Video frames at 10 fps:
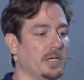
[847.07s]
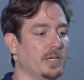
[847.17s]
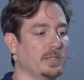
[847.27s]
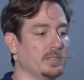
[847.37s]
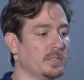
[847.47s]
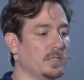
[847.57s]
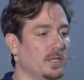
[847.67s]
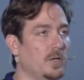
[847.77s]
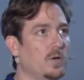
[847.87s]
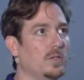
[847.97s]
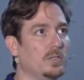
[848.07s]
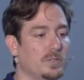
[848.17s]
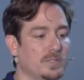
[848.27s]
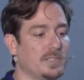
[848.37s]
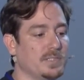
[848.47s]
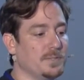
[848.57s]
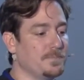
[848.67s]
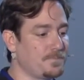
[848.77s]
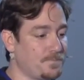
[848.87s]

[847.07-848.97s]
and all your system.